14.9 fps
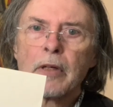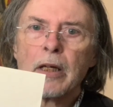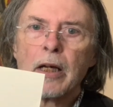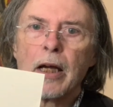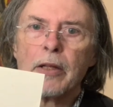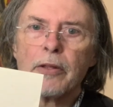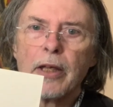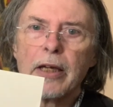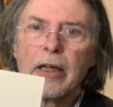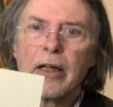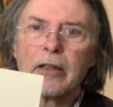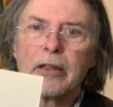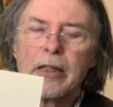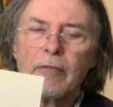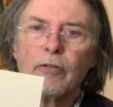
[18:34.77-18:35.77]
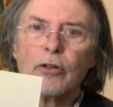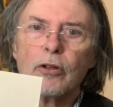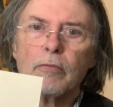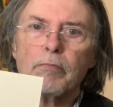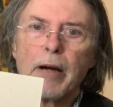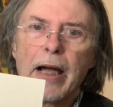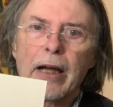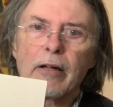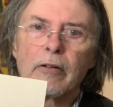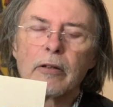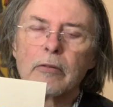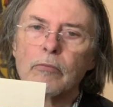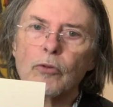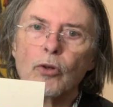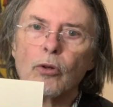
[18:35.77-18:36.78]
and they had given you back
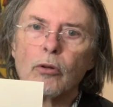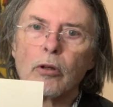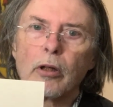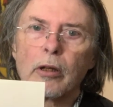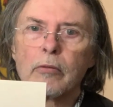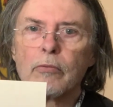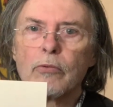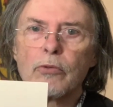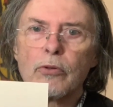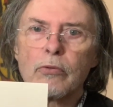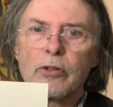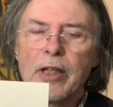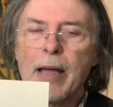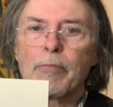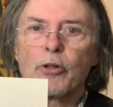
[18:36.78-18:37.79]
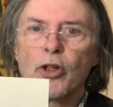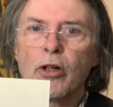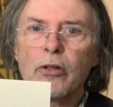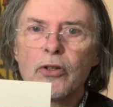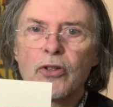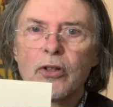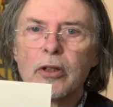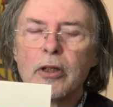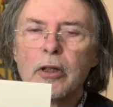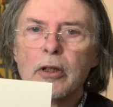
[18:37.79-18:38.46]
your snapshots,